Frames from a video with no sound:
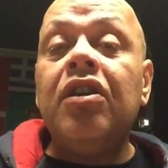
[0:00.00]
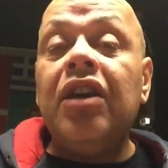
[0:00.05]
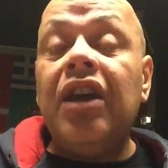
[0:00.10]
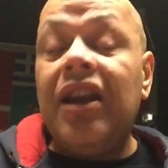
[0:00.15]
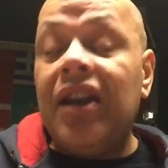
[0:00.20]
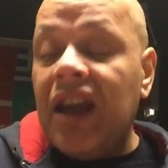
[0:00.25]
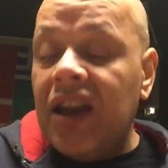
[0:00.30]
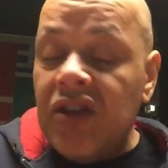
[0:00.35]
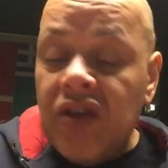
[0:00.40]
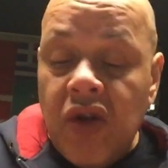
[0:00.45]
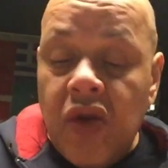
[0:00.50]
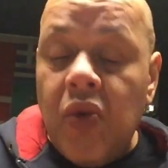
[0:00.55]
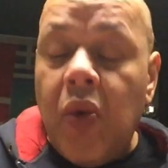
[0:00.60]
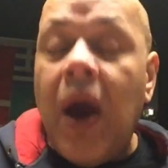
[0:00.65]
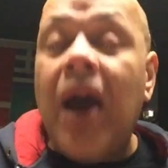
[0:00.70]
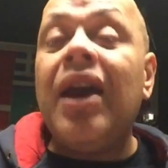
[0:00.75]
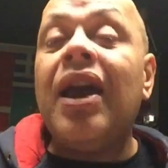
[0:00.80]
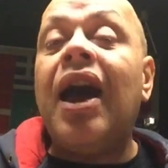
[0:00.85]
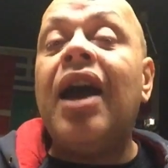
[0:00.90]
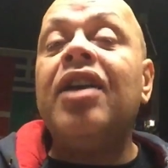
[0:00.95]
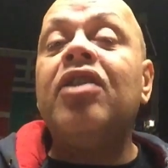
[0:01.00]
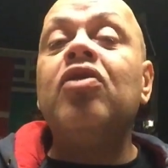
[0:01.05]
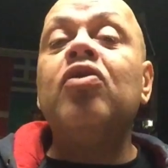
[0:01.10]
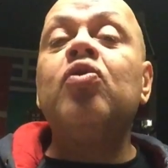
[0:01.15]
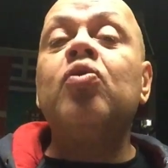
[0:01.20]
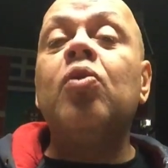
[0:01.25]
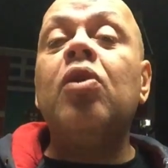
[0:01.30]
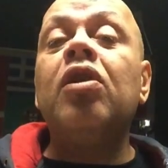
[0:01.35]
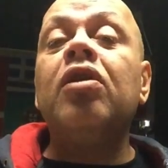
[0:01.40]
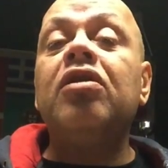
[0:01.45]
and I know why I
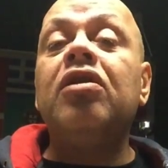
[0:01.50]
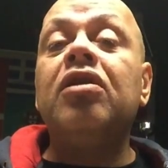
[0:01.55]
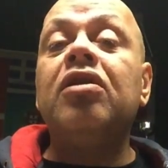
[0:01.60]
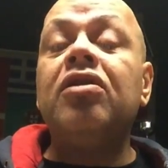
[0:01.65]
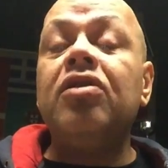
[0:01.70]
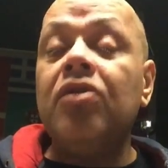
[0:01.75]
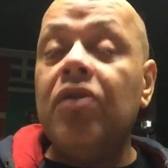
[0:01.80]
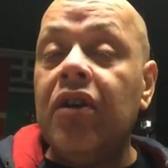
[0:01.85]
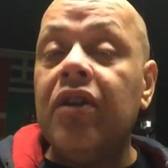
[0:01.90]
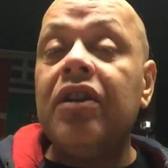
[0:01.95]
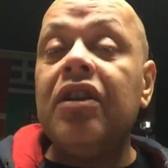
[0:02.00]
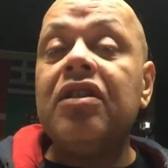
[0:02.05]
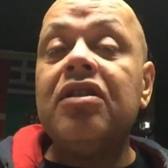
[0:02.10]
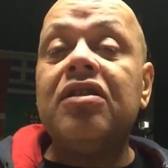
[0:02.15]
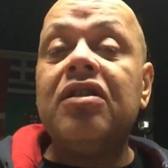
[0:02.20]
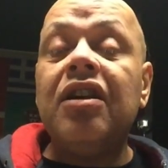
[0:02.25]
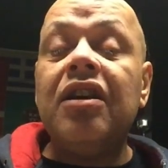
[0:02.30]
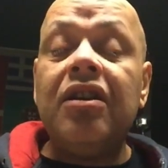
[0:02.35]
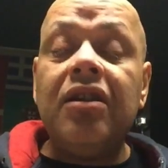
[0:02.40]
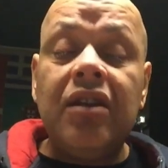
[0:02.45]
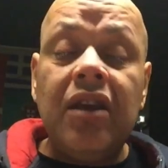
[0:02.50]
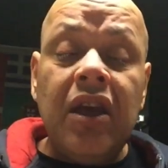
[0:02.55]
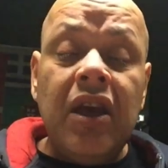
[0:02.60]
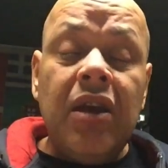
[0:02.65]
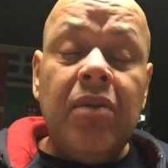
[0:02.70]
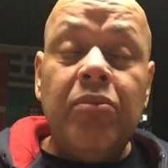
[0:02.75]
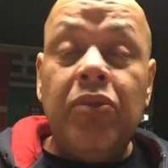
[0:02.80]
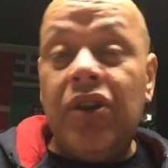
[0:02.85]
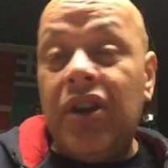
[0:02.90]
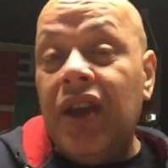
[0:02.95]
don't want it. You understand?
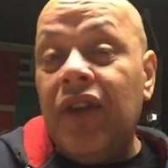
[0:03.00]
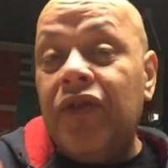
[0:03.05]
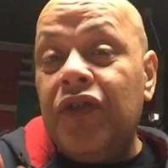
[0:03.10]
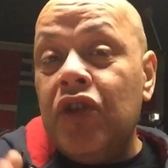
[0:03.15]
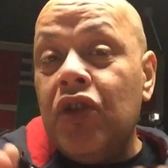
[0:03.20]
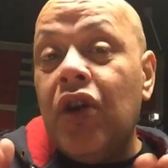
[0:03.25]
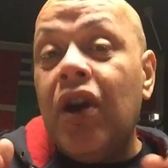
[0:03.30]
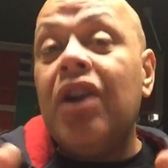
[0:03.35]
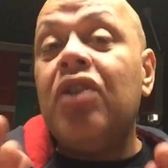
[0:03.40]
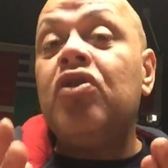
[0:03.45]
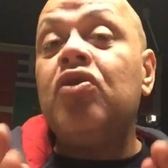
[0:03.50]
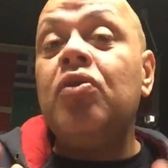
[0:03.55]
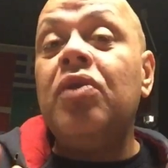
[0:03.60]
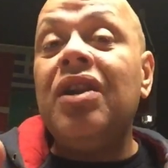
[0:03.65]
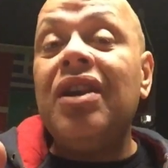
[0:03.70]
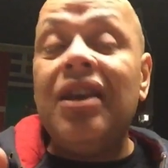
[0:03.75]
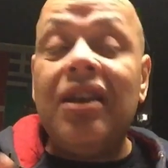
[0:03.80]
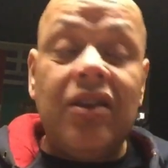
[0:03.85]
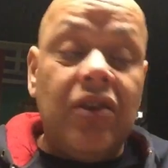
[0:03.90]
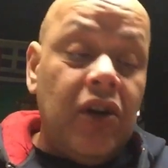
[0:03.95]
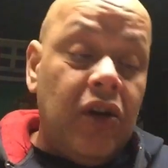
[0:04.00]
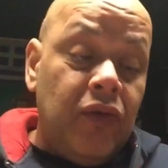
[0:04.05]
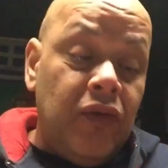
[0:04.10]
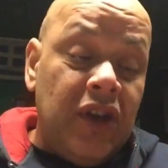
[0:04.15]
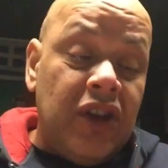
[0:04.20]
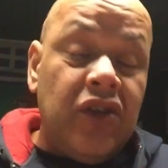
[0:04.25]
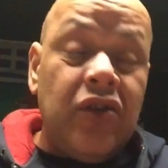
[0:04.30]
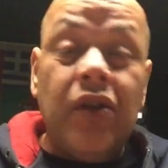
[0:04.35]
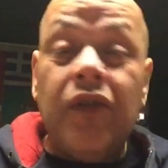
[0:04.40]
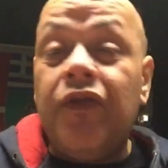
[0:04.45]
But if you are doing it
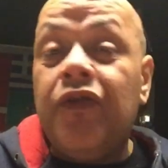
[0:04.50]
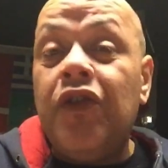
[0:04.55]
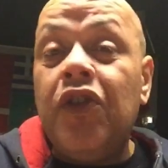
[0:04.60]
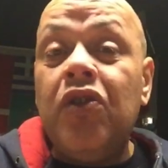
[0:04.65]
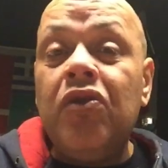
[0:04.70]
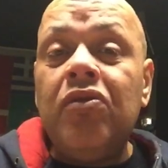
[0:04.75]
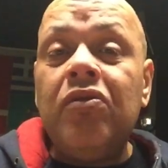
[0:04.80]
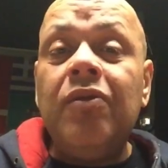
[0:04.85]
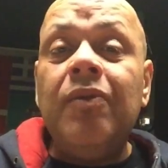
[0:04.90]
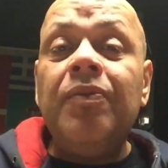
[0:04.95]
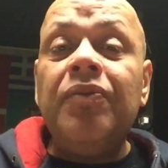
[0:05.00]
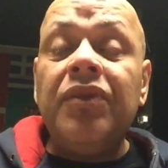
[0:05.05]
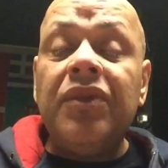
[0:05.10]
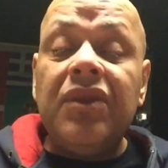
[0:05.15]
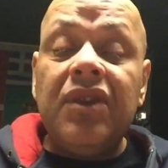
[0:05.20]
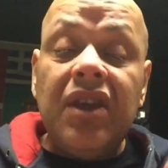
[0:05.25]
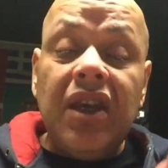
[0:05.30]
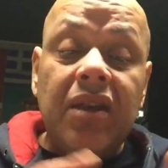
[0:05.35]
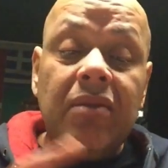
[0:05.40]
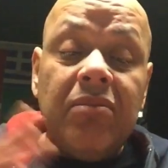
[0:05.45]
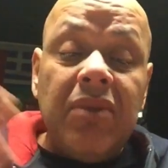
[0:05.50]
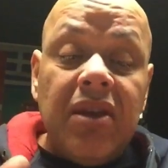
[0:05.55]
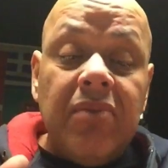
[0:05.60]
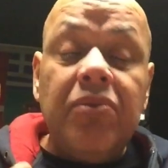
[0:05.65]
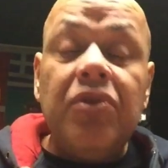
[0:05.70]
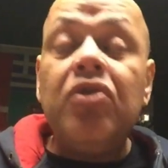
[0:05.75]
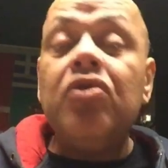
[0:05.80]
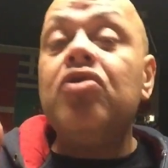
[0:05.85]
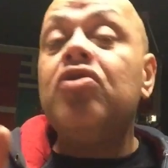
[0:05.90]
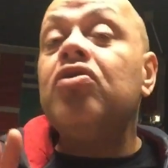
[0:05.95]
with your phone, then
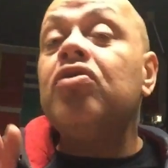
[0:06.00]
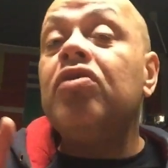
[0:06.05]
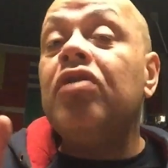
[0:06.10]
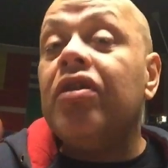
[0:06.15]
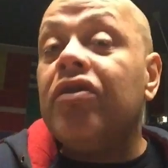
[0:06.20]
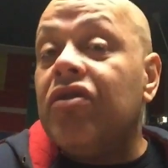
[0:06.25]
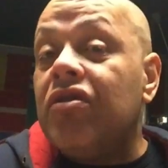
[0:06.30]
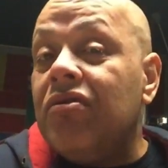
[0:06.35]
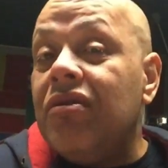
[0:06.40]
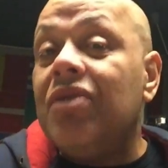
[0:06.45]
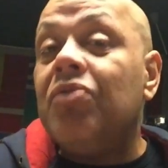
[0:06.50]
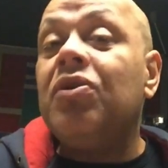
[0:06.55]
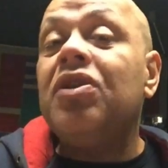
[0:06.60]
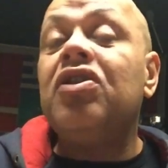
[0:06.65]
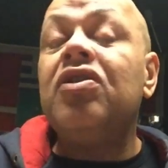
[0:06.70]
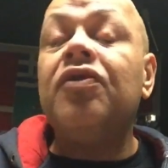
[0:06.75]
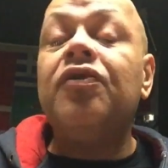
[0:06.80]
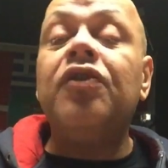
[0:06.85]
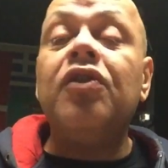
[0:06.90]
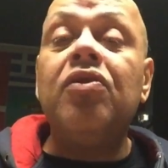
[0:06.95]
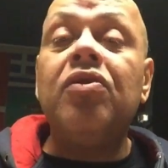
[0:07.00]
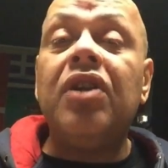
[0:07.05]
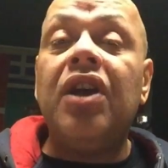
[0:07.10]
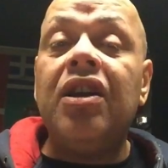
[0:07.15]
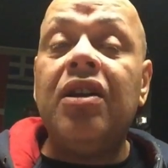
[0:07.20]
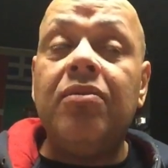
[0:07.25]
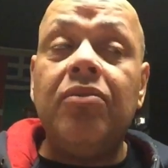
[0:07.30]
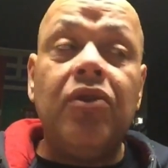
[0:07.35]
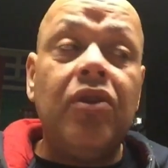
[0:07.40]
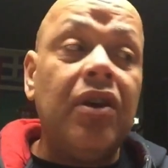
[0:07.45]
maybe you should not do it with your phone
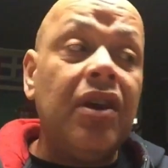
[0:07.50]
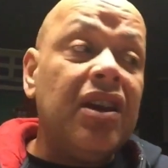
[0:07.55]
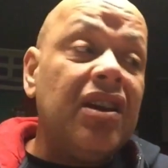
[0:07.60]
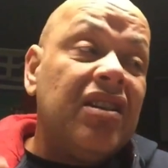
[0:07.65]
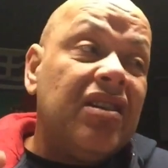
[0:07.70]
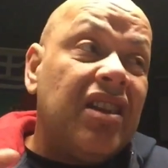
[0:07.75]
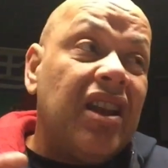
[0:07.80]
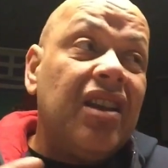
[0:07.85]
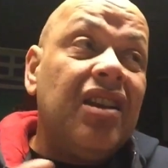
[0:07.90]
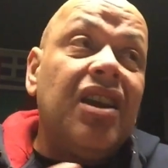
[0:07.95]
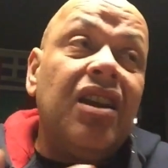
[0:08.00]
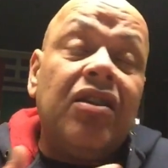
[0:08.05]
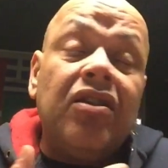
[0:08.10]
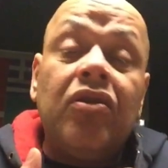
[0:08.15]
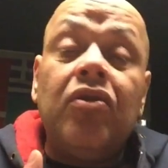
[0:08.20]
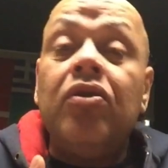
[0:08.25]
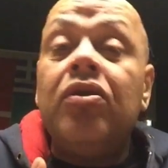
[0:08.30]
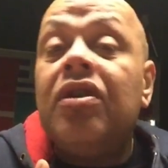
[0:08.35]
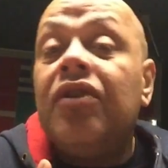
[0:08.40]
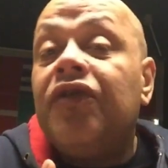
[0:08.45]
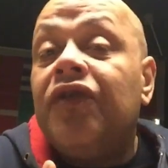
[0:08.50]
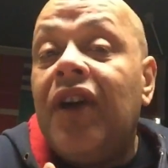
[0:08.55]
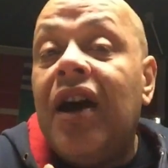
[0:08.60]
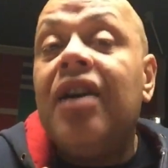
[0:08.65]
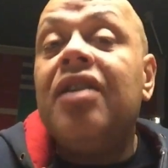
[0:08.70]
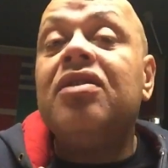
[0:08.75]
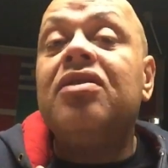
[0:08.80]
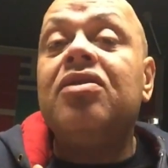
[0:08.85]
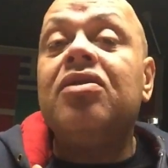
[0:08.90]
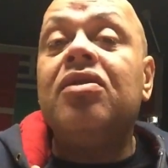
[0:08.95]
anymore, and then get a good
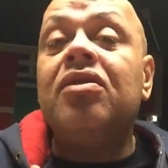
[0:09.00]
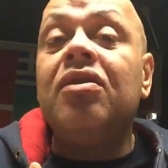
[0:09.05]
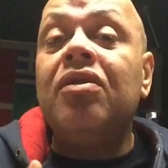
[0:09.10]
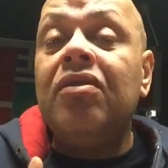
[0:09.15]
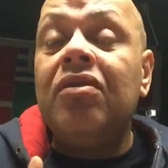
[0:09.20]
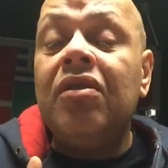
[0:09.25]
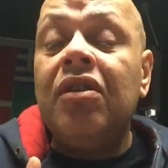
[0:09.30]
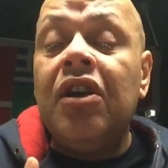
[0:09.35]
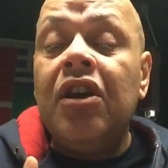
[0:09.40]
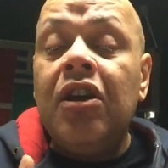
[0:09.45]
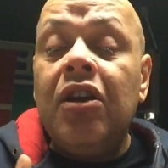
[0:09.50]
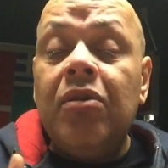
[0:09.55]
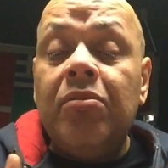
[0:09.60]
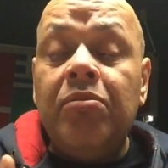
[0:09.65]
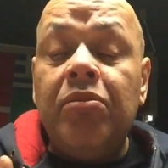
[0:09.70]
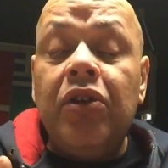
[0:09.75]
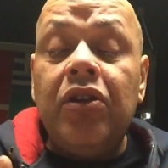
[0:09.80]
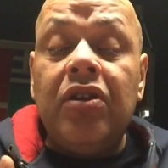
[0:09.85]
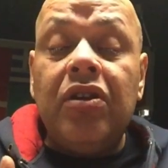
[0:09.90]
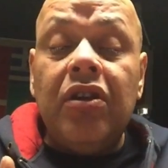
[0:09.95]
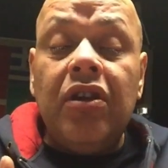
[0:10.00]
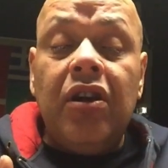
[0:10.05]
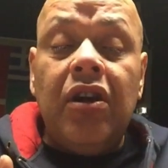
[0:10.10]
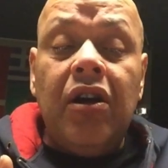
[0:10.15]
device, you know. But